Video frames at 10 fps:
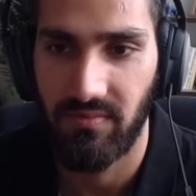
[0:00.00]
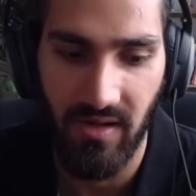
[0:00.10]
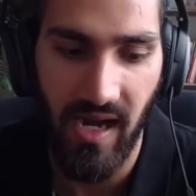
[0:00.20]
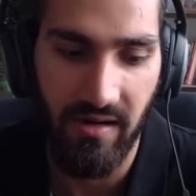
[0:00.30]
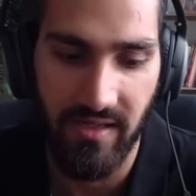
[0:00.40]

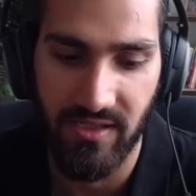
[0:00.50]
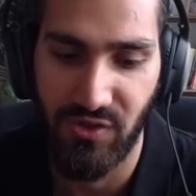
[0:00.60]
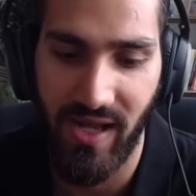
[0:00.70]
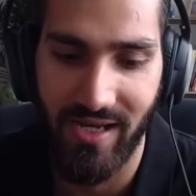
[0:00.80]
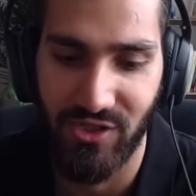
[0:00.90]
a hiring
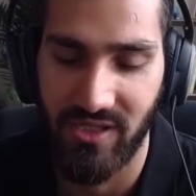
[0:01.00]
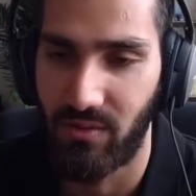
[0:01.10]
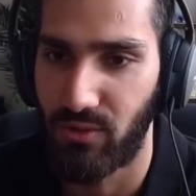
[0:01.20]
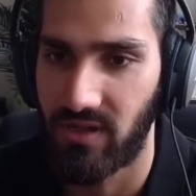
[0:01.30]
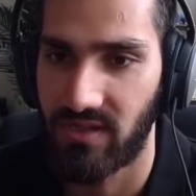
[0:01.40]
strategy
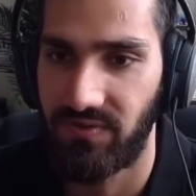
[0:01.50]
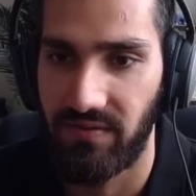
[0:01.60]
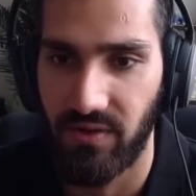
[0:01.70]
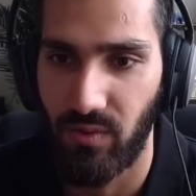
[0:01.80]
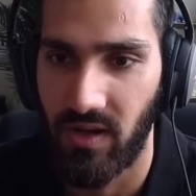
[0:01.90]
that works for
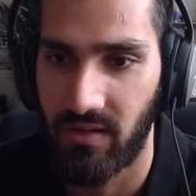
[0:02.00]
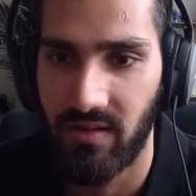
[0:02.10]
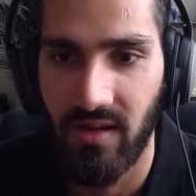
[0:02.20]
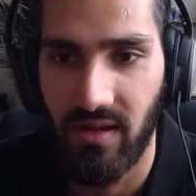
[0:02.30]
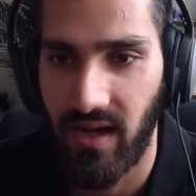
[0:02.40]

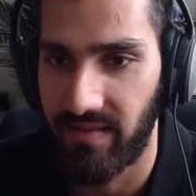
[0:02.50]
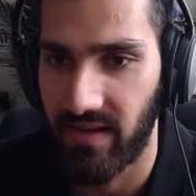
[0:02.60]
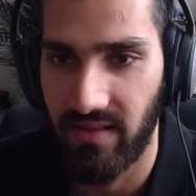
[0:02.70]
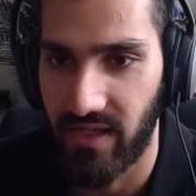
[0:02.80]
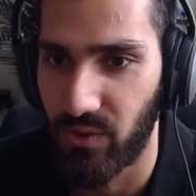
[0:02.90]
everyone. I
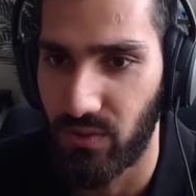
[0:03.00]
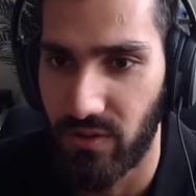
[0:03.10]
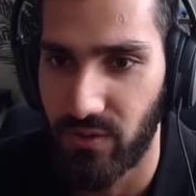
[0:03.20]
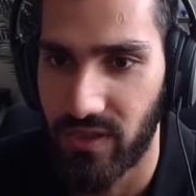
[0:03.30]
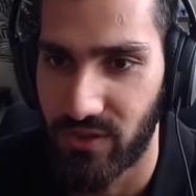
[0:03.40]
think like you
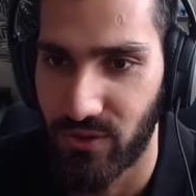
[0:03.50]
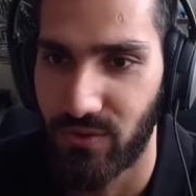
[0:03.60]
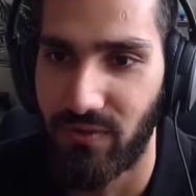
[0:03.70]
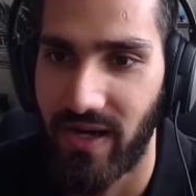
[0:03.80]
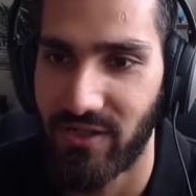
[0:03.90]
alluded
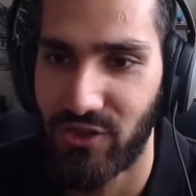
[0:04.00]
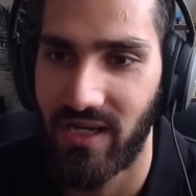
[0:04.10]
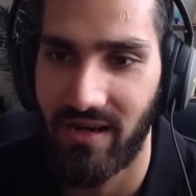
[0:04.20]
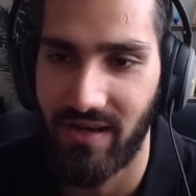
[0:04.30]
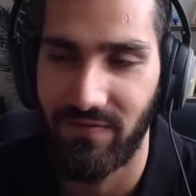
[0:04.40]
to, right?
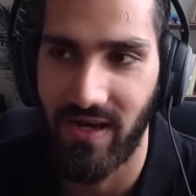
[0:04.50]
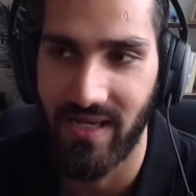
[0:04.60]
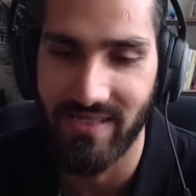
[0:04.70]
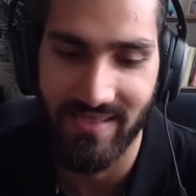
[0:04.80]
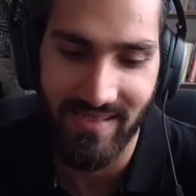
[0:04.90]
Generic
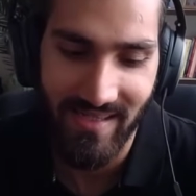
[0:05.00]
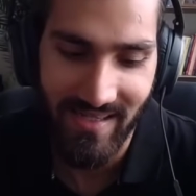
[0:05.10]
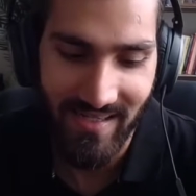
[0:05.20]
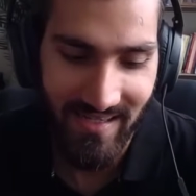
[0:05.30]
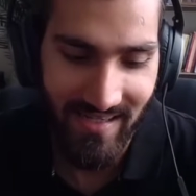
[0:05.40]
advice
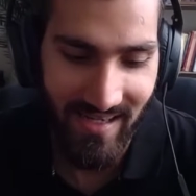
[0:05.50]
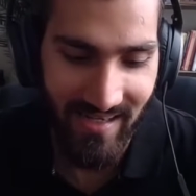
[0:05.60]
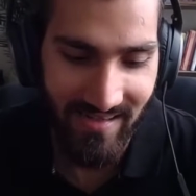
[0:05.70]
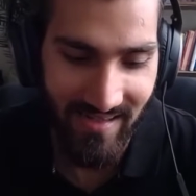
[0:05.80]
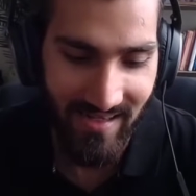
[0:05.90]

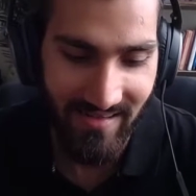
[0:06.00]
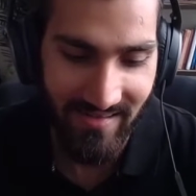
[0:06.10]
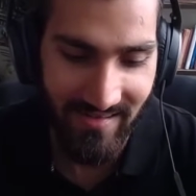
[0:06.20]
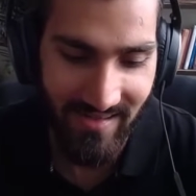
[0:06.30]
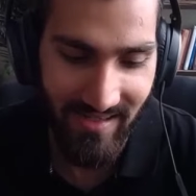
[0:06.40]
can
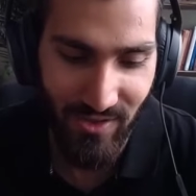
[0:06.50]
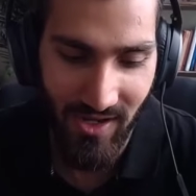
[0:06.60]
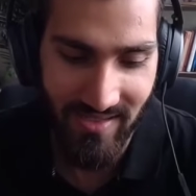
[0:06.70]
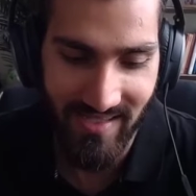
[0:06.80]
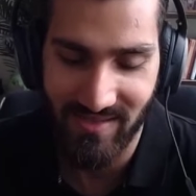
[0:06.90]

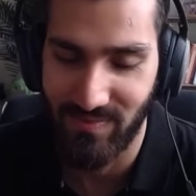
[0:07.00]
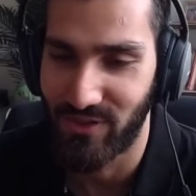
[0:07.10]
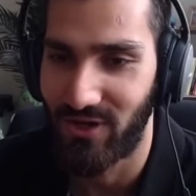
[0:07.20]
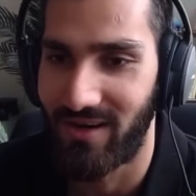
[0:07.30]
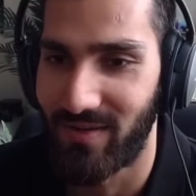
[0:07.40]
cause as
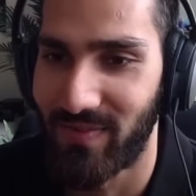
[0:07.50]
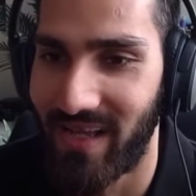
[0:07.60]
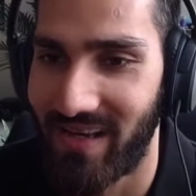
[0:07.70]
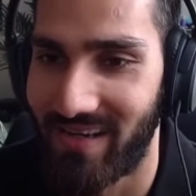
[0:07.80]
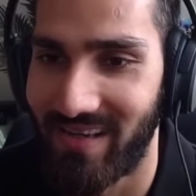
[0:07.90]
much harm
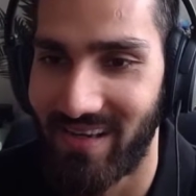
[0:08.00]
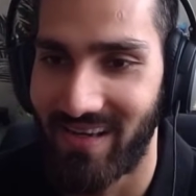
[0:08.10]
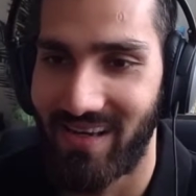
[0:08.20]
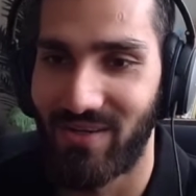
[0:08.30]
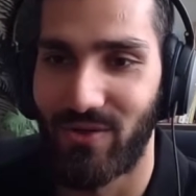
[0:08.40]
can
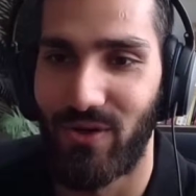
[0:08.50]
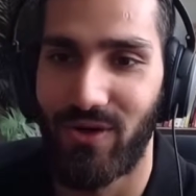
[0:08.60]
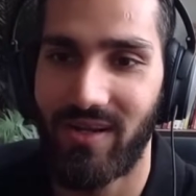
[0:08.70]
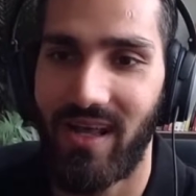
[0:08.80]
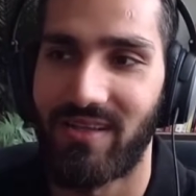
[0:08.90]
it can do
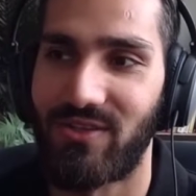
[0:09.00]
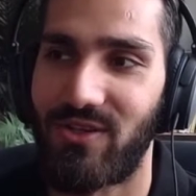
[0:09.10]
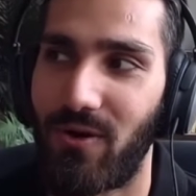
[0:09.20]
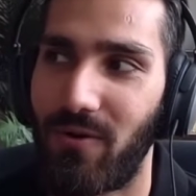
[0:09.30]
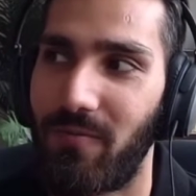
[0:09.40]
good. And
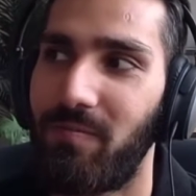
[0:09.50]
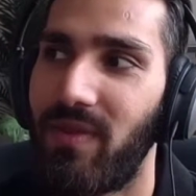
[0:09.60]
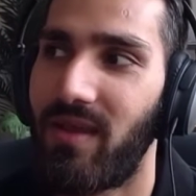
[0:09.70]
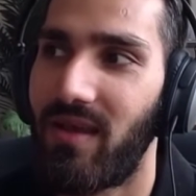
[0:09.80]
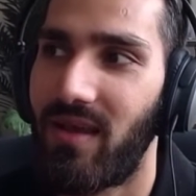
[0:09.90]
so
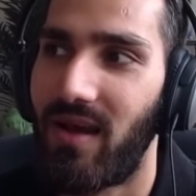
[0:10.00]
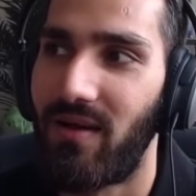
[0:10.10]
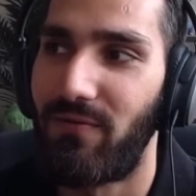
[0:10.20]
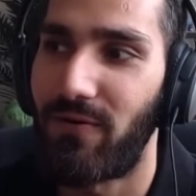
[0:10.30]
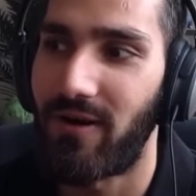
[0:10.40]

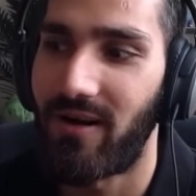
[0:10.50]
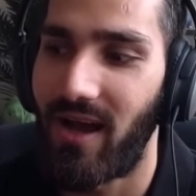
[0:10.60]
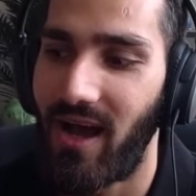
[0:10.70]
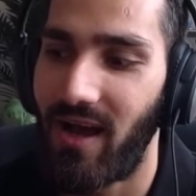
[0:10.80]
for